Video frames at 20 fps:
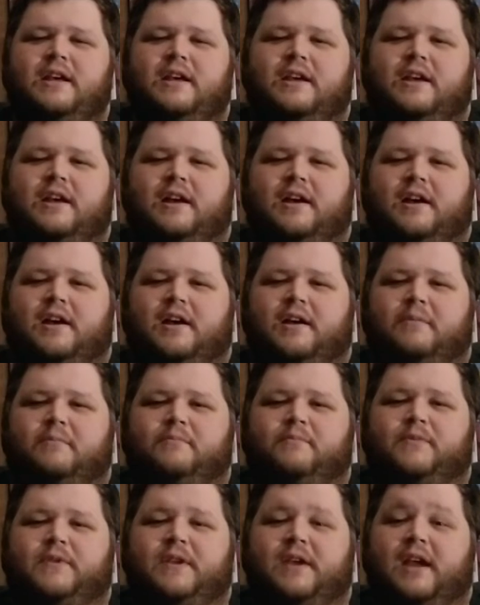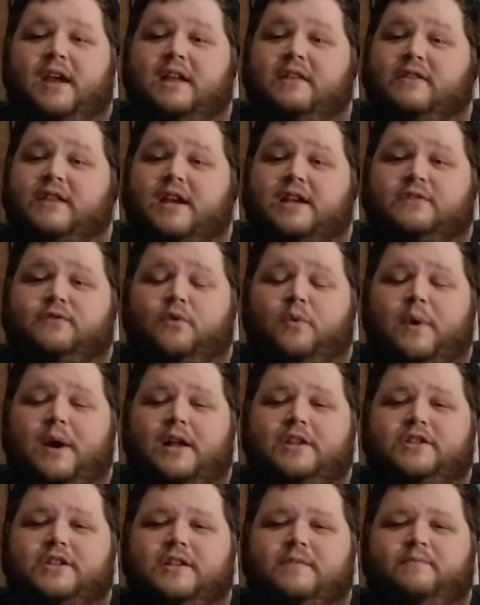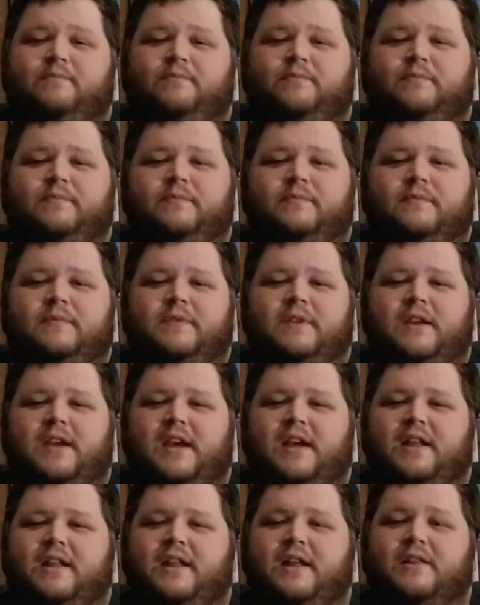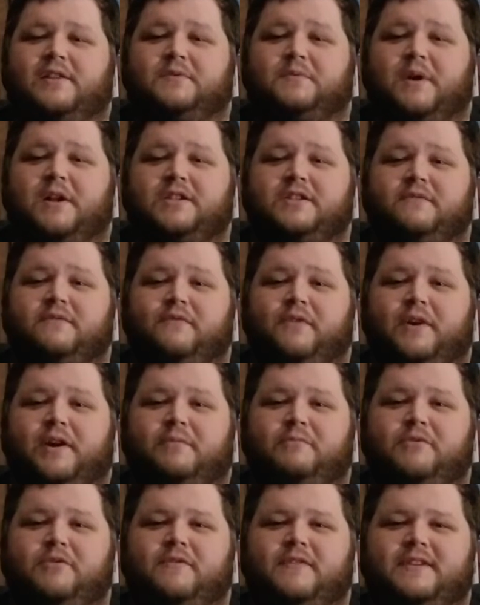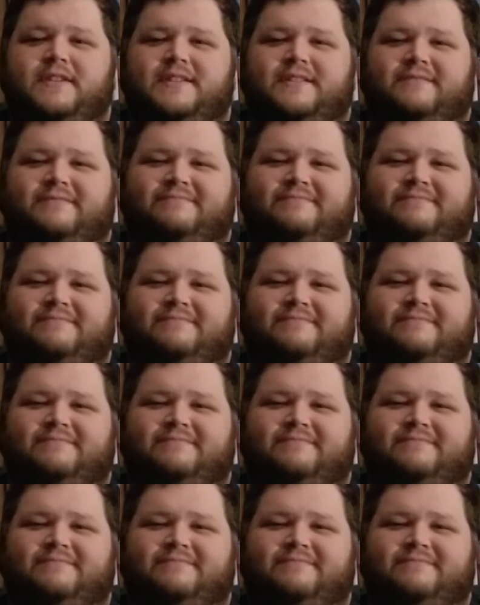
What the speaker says: Again, thanks for watching, and now let's watch some fucking movies.